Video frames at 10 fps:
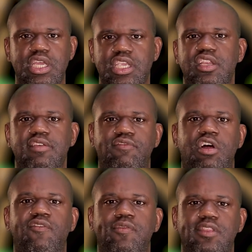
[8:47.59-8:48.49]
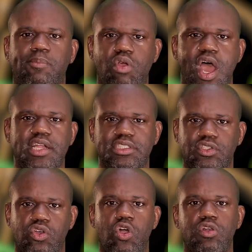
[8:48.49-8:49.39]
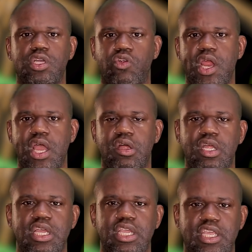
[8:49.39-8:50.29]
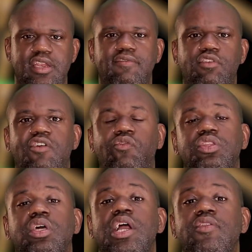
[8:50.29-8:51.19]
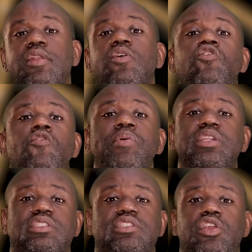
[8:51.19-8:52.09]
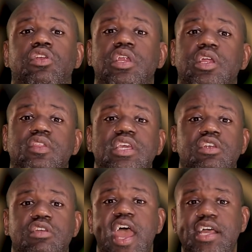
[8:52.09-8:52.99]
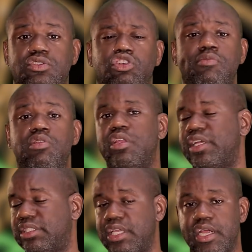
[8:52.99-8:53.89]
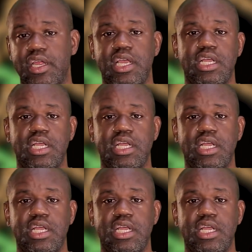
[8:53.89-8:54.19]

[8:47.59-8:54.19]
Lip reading: get involved with the projects that are on the ground, get involved with the other local businesses that are there, the international community that's there,